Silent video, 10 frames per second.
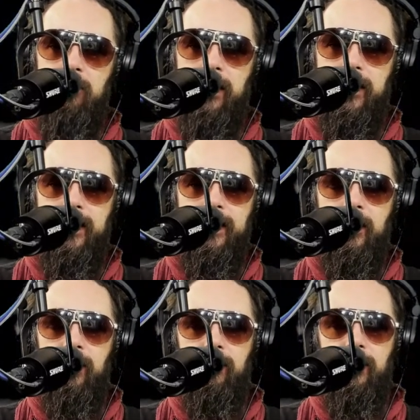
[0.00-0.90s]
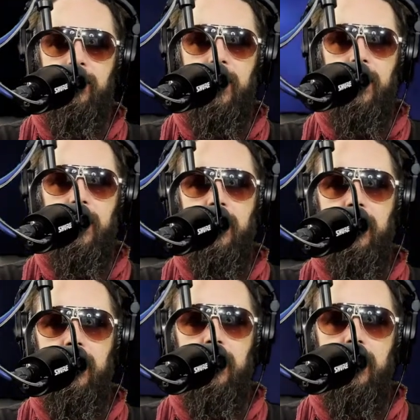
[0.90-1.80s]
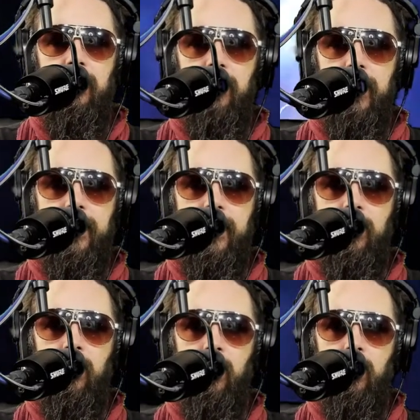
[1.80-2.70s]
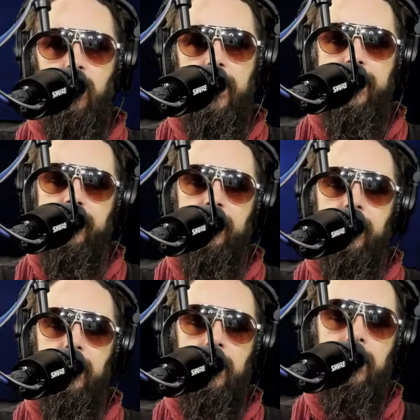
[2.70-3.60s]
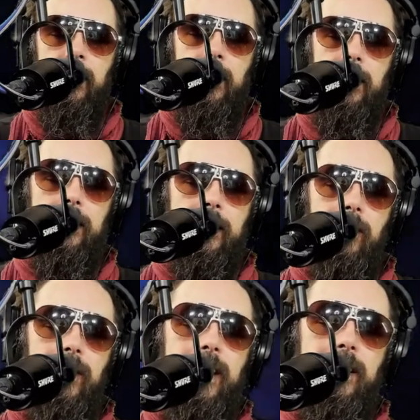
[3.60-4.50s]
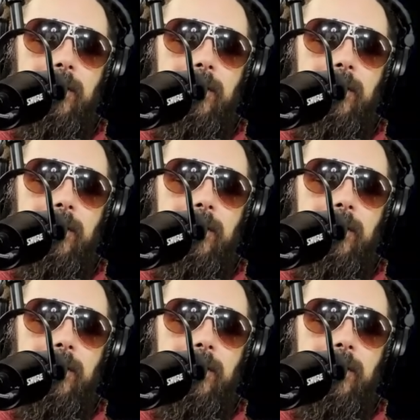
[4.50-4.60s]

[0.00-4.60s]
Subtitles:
million Scoville, right to the old kisser. Let's go with this. What